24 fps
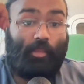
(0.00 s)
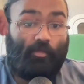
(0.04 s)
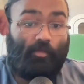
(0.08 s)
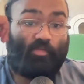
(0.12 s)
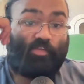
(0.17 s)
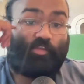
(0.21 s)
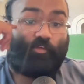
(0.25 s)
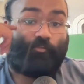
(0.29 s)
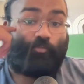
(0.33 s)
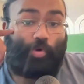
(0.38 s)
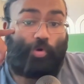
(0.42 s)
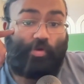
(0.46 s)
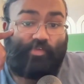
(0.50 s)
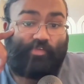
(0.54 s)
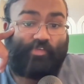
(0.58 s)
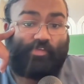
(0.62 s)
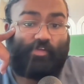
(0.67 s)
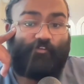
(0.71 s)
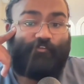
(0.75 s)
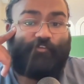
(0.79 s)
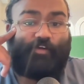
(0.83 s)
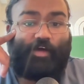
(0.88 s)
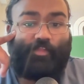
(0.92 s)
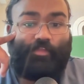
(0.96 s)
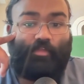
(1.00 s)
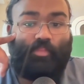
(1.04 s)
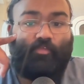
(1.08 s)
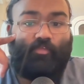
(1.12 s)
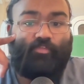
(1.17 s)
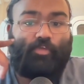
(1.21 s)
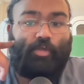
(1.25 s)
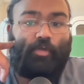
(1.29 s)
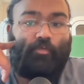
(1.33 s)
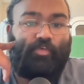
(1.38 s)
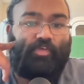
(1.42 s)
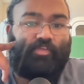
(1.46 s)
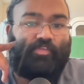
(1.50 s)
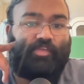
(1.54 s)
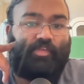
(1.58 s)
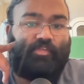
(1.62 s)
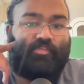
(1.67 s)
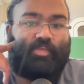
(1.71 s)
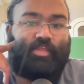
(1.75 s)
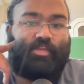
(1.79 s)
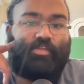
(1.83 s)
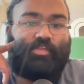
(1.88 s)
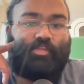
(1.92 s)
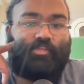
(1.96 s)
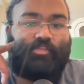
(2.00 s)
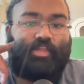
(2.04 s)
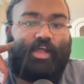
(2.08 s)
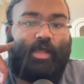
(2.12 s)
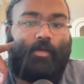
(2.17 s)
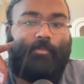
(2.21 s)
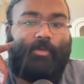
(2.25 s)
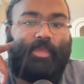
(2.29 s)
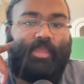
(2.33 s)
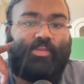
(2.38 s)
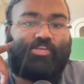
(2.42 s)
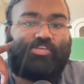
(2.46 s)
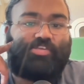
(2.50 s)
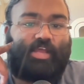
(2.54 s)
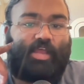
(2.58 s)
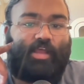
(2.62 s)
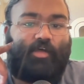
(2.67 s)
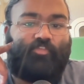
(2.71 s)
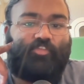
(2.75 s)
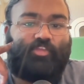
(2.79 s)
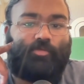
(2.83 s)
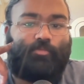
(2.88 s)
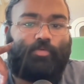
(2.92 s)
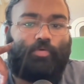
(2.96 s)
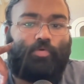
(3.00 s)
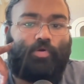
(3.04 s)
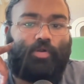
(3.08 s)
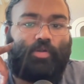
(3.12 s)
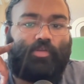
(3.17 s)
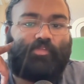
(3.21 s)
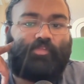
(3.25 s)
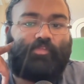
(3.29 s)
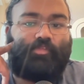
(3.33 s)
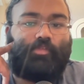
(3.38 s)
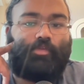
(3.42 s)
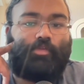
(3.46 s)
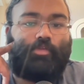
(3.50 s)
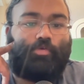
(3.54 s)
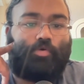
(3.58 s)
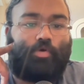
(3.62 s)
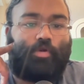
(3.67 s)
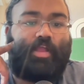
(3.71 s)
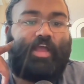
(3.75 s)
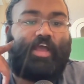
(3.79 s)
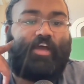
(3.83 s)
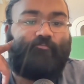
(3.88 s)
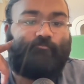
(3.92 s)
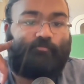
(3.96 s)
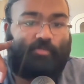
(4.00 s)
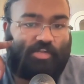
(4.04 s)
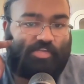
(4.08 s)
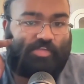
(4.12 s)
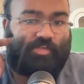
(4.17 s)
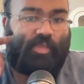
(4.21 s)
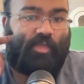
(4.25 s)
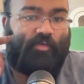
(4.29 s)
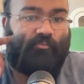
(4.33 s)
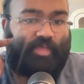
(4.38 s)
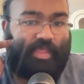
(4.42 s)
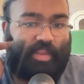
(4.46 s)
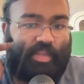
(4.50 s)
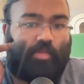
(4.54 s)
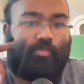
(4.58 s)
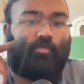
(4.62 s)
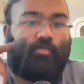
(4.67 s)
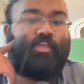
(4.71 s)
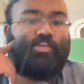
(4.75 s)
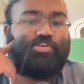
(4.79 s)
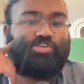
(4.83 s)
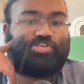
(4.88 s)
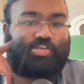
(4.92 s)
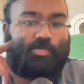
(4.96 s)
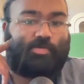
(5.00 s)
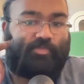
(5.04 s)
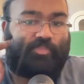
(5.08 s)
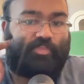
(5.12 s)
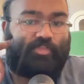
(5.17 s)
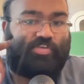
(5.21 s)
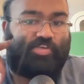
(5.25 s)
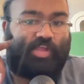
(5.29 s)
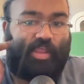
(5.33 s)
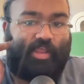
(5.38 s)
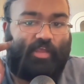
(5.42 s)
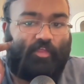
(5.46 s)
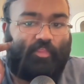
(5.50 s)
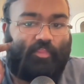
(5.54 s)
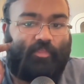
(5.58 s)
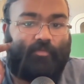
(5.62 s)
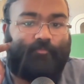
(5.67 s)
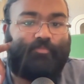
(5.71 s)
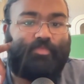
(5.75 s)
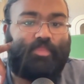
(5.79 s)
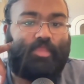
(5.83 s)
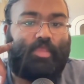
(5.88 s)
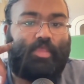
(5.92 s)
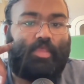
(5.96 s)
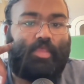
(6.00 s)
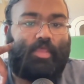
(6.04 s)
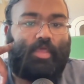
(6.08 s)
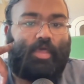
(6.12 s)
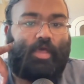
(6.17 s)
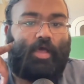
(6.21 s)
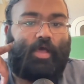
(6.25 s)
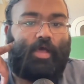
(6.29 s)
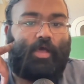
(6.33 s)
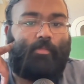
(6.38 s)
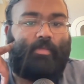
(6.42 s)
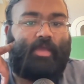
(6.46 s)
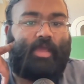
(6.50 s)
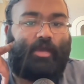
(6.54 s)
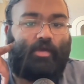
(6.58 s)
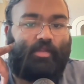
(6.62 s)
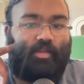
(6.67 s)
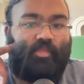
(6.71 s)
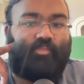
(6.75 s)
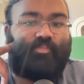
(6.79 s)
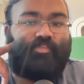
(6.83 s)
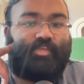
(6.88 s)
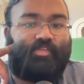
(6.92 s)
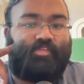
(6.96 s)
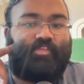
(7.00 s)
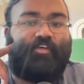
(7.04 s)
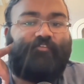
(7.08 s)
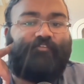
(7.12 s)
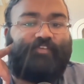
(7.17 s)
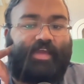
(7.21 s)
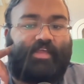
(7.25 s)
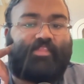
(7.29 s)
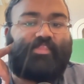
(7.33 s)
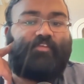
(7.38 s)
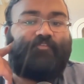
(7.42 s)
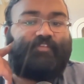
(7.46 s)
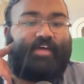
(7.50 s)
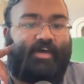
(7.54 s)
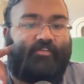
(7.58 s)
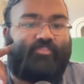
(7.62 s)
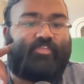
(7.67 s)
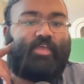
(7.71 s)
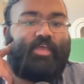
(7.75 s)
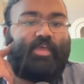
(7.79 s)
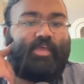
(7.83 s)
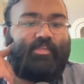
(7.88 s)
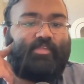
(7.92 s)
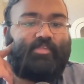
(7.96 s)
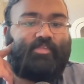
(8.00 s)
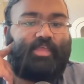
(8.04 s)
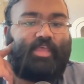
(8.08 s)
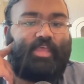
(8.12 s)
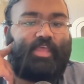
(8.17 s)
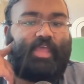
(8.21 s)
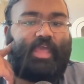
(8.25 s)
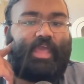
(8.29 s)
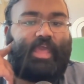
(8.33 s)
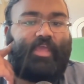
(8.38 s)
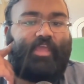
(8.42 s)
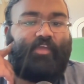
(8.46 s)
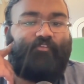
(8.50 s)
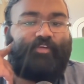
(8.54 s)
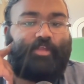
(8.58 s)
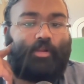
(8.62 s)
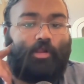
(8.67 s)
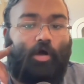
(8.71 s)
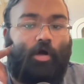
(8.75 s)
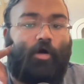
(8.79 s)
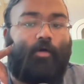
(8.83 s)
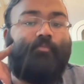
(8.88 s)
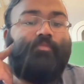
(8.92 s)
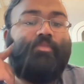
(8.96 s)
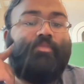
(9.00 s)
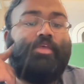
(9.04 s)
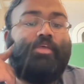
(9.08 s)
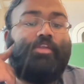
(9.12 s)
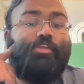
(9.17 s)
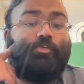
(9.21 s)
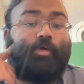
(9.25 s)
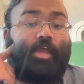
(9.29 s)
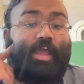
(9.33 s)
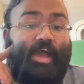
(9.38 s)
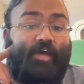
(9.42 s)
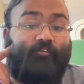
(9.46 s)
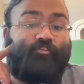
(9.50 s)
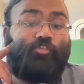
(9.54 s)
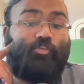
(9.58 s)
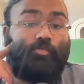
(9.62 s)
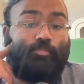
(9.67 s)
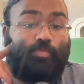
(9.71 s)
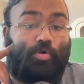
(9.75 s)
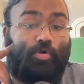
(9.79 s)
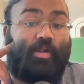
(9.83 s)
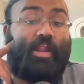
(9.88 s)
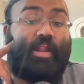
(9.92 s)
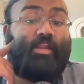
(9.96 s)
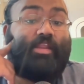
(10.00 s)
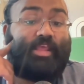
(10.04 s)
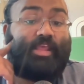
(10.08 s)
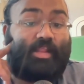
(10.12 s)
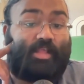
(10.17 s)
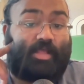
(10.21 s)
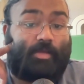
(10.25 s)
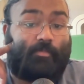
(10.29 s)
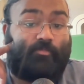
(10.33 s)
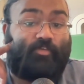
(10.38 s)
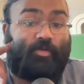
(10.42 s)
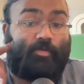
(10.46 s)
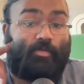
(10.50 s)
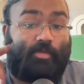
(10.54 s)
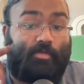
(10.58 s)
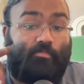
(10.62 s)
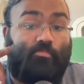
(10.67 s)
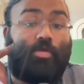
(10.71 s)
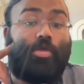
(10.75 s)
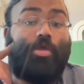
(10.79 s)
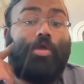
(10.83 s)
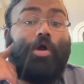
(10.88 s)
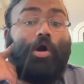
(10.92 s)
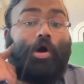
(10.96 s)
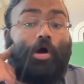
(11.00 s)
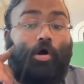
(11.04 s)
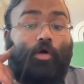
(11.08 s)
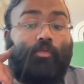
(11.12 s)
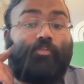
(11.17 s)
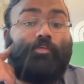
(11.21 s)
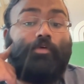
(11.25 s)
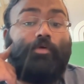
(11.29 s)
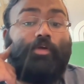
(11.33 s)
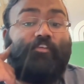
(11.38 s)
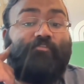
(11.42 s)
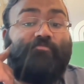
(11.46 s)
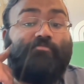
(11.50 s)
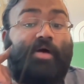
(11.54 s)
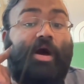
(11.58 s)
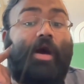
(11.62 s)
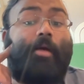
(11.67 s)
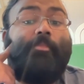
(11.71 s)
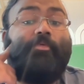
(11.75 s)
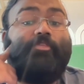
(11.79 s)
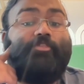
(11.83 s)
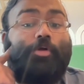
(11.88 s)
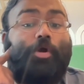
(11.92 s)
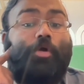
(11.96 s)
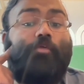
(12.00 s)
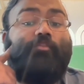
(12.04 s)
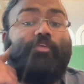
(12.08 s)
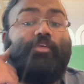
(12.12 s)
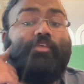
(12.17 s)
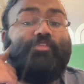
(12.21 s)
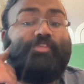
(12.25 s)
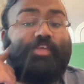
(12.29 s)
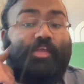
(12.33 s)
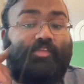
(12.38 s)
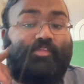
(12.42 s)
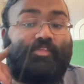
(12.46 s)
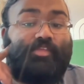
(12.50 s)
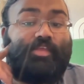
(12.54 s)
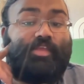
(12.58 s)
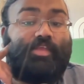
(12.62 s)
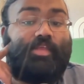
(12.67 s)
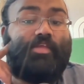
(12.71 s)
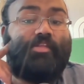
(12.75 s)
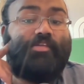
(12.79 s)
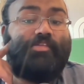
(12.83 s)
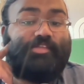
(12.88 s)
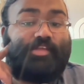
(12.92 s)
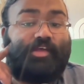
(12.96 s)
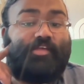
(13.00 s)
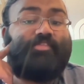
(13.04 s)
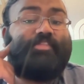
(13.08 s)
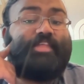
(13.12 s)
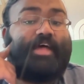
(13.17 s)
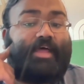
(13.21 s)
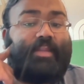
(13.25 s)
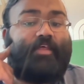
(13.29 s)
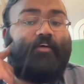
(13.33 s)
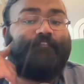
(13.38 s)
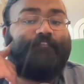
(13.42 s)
Divorced, father lives overseas and does not pay child support nor have much of any relationship with the child. How does this affect the FAFSA, if at all? Do I have to report any income from him? Also, if mom is over 60, does that